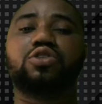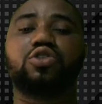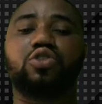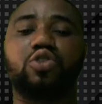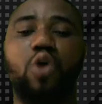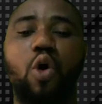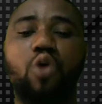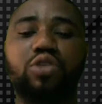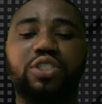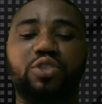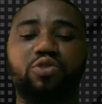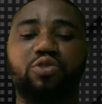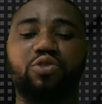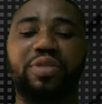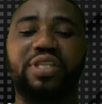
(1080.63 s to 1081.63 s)
So
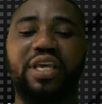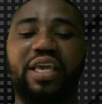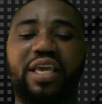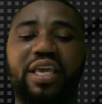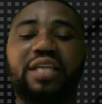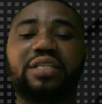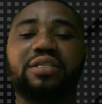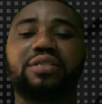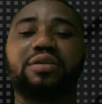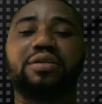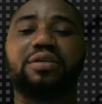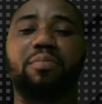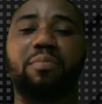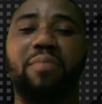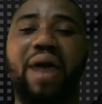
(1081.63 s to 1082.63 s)
till we meet again,
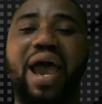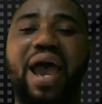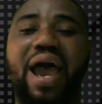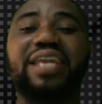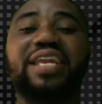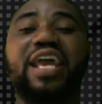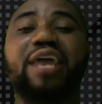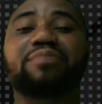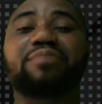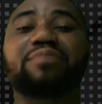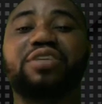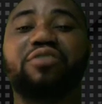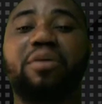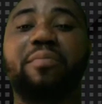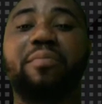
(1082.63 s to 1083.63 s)
my name
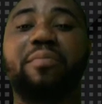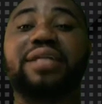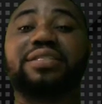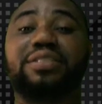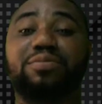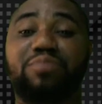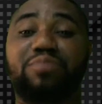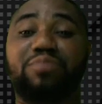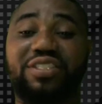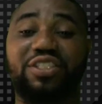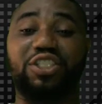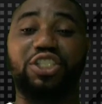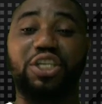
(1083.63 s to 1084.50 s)
still remains Mr.